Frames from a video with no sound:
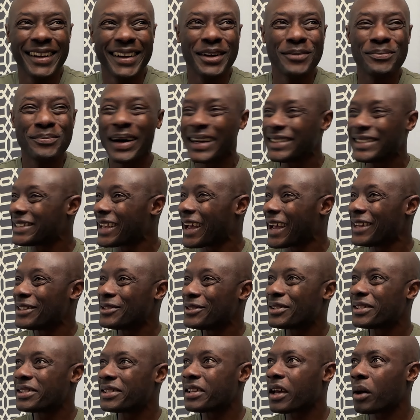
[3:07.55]
My dad
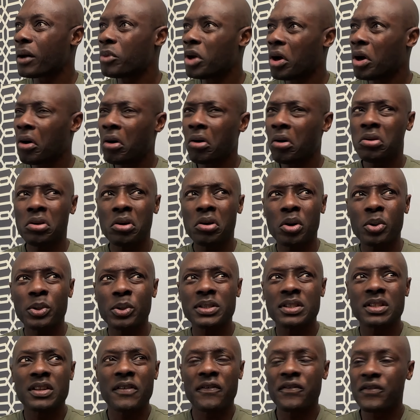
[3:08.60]
used to tell me, "Oh, you're
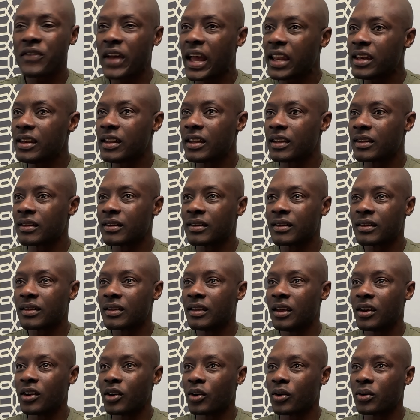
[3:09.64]
always defending,
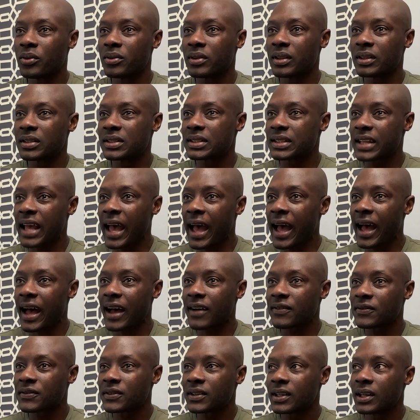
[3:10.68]
you know, the
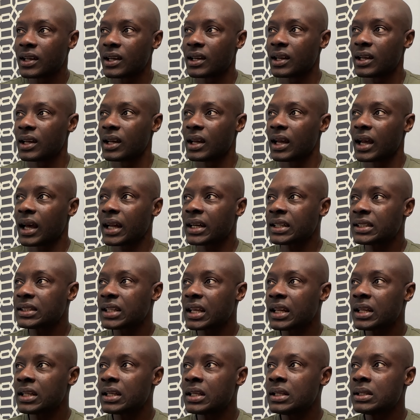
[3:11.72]
staff," and I
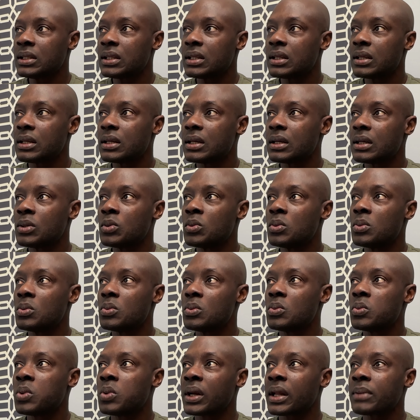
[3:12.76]
said, "It.
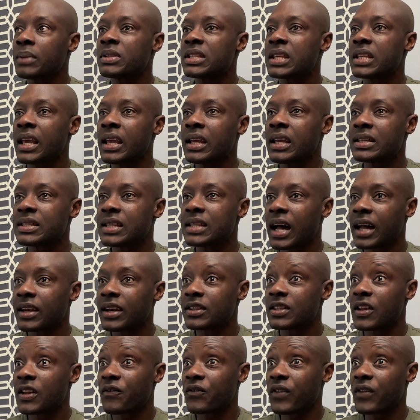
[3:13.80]
What I'm saying is not a
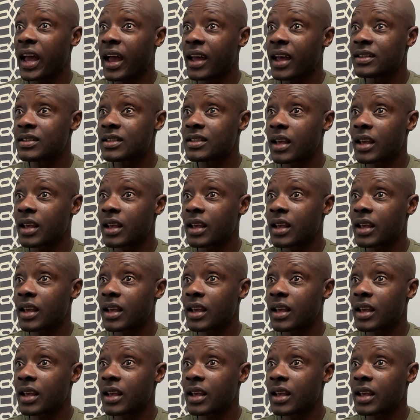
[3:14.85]
defense.